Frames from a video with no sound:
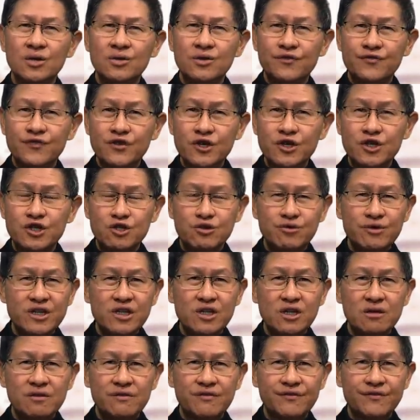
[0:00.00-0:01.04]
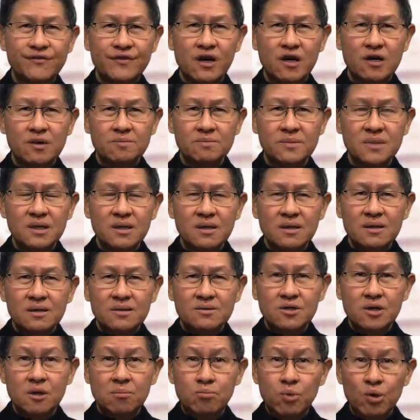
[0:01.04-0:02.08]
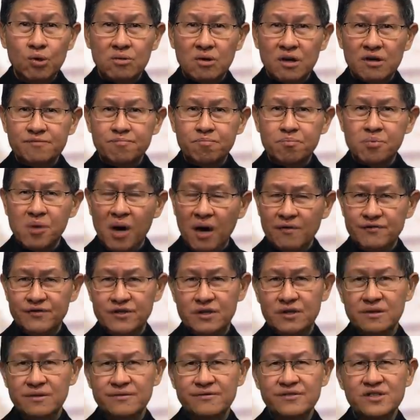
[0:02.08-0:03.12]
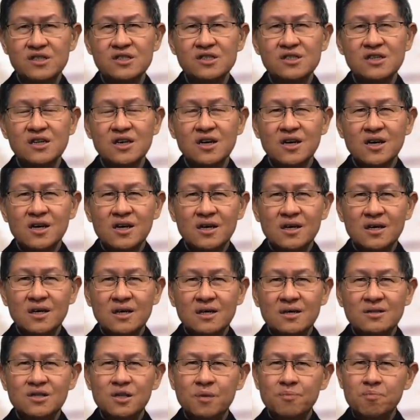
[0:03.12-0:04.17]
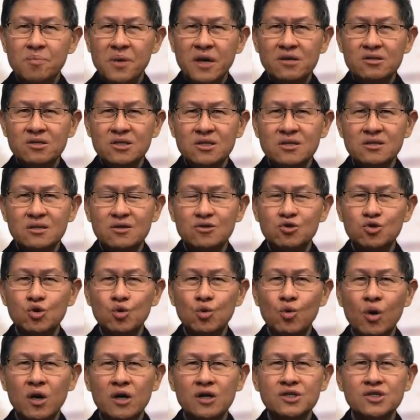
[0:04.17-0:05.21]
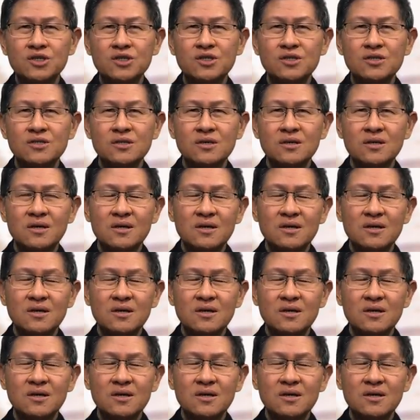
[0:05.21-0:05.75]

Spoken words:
The first reading from the book of Proverbs depicts to us